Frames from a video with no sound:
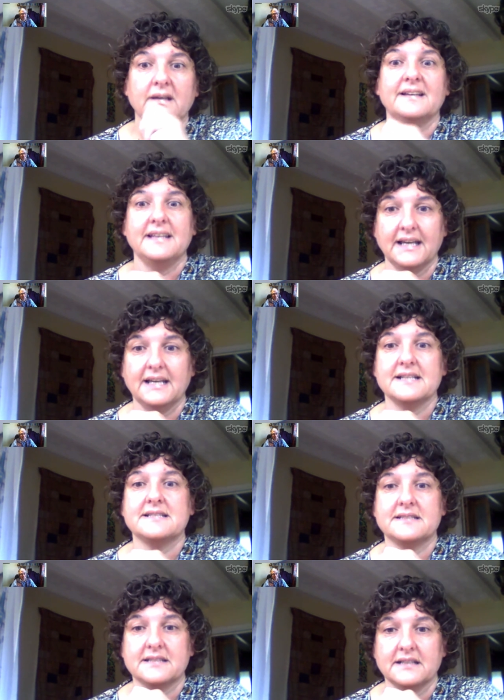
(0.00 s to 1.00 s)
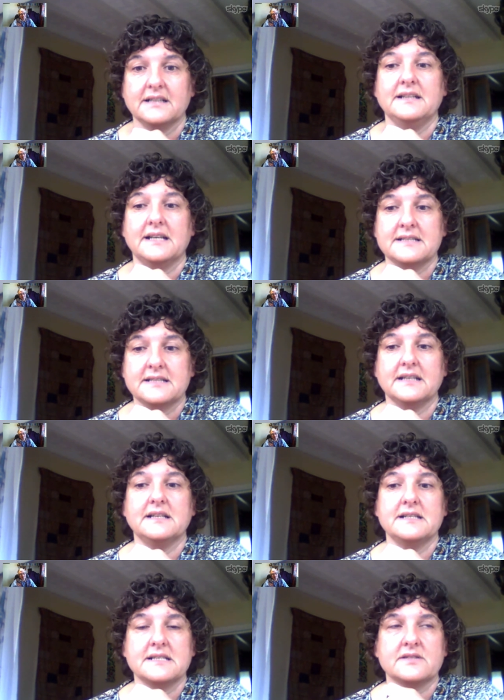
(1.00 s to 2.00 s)
Yes, Yes, it
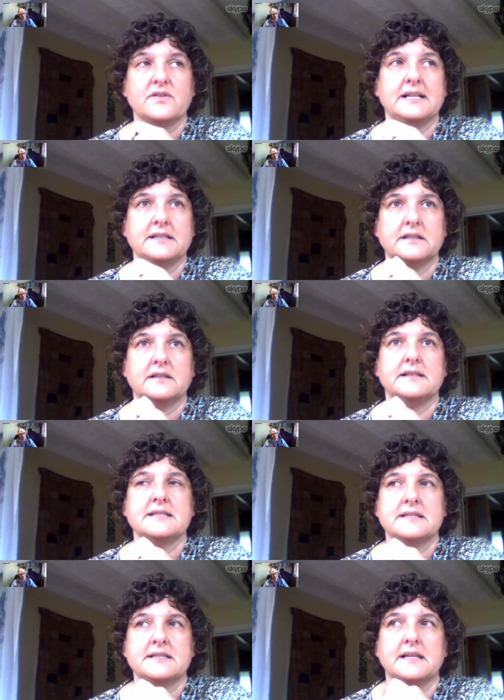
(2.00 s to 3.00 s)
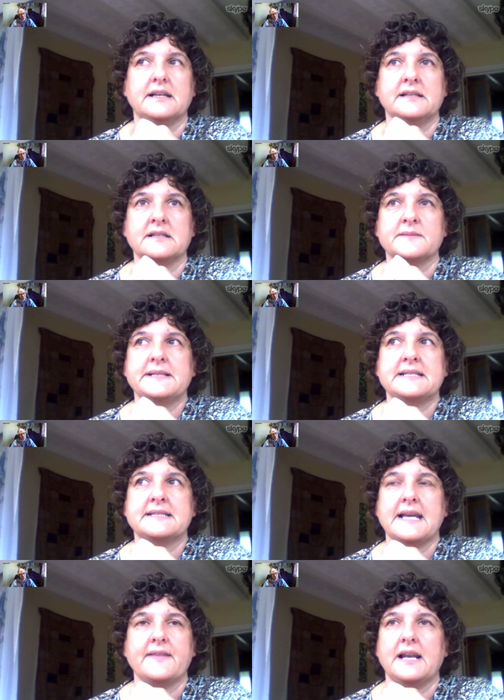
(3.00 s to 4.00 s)
is. It's radical, isn't it? And doesn't mean to
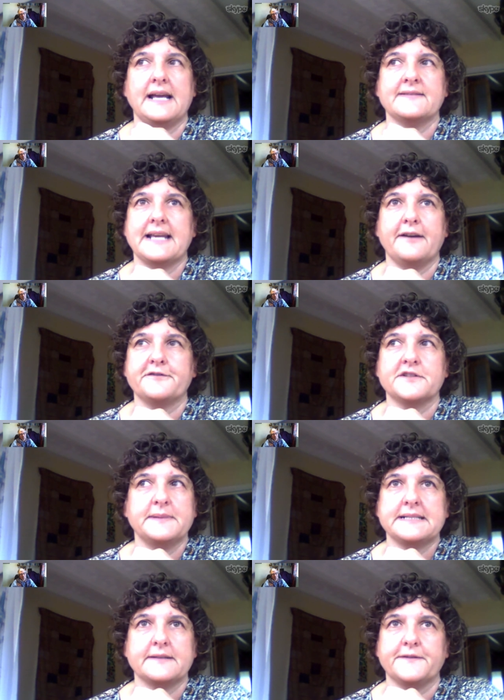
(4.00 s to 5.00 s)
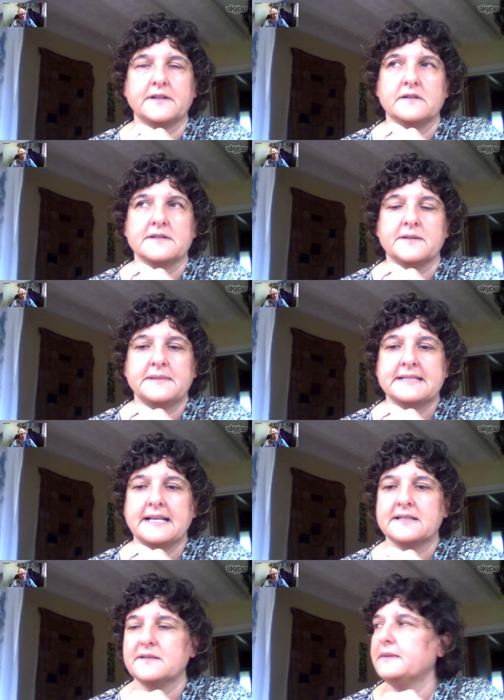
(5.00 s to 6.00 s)
say that our lives have to be difficult. Somebody
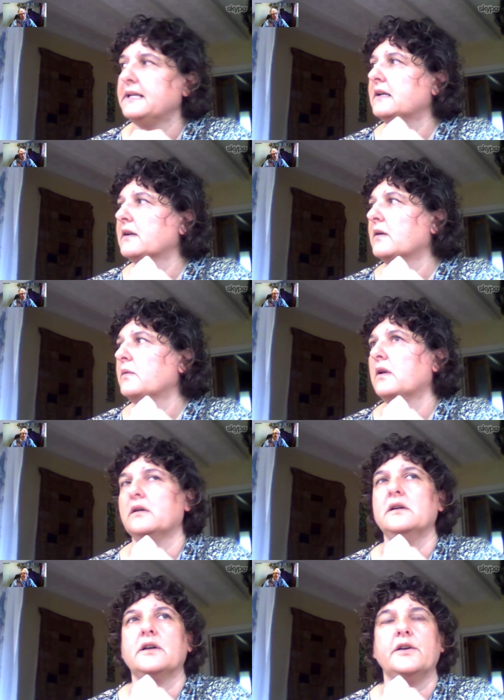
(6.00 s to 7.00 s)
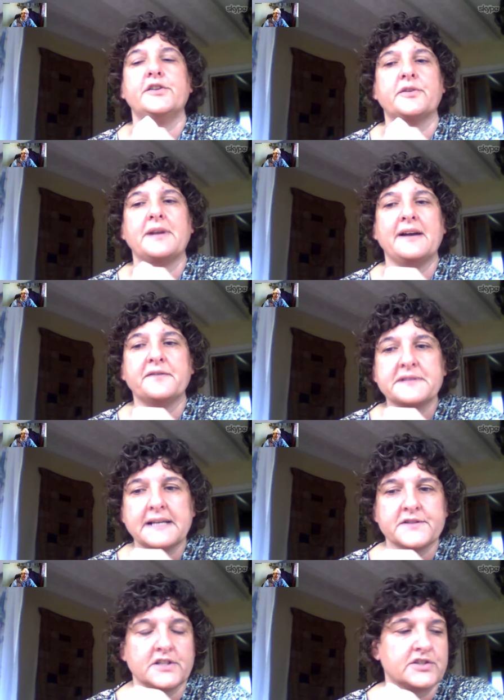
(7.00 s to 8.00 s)
said to me a little while ago, you don't have to
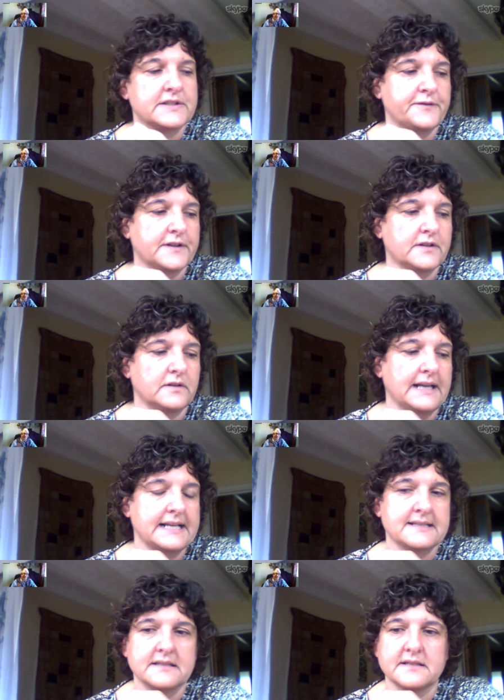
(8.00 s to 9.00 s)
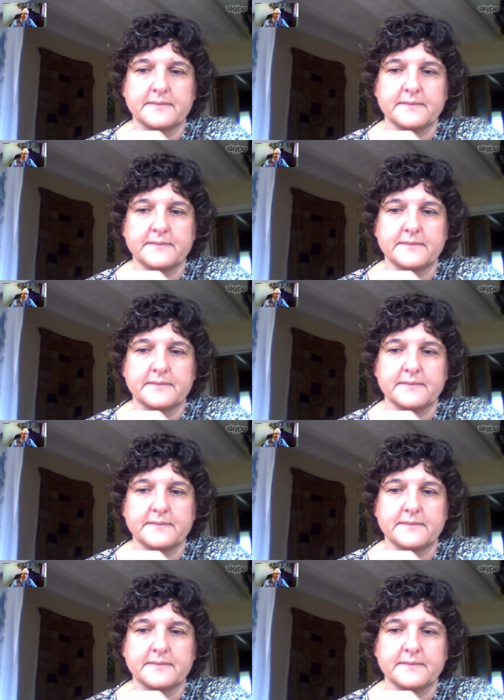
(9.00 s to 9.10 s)
have such difficult lessons,